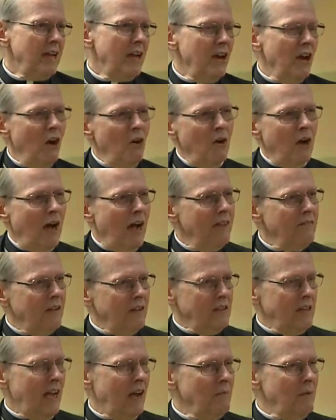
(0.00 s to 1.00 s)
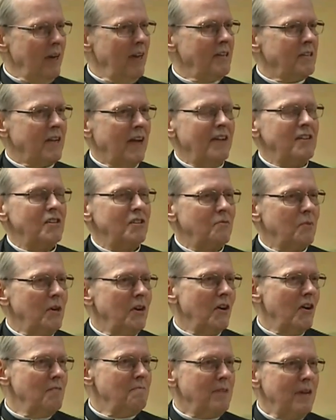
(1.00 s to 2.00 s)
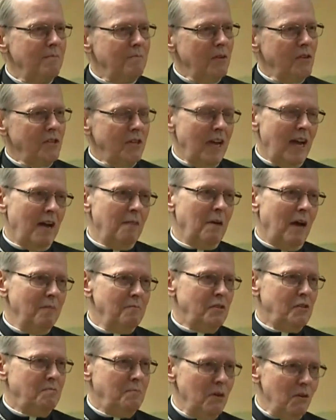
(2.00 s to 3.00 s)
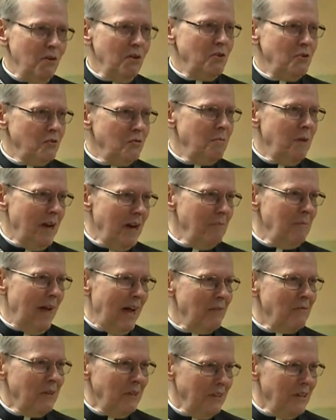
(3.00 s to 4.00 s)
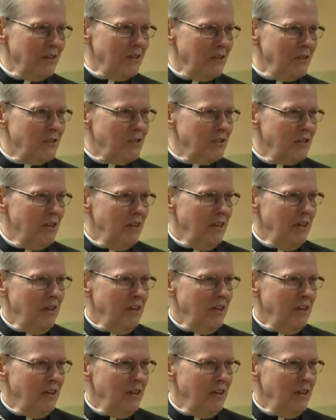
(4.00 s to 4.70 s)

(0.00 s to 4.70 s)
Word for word: You know, I've, how many times have we heard people say, I'm, I'm spiritual, but I'm not religious?